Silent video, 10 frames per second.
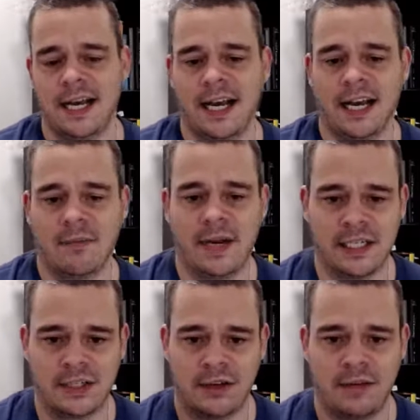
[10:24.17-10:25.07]

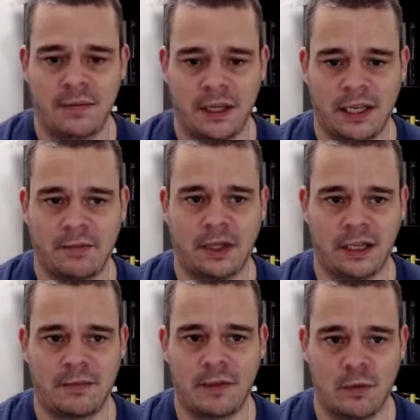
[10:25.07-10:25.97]
and start to build up a
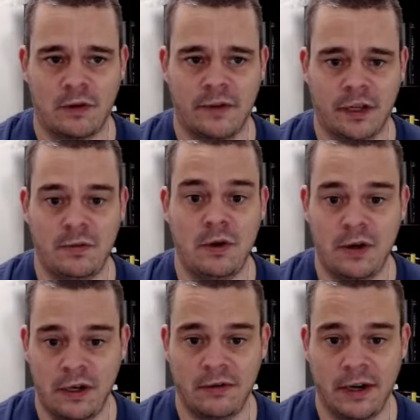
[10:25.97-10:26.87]
little bit more of a
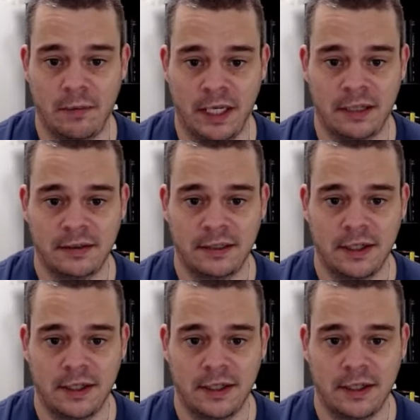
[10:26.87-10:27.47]
community around me,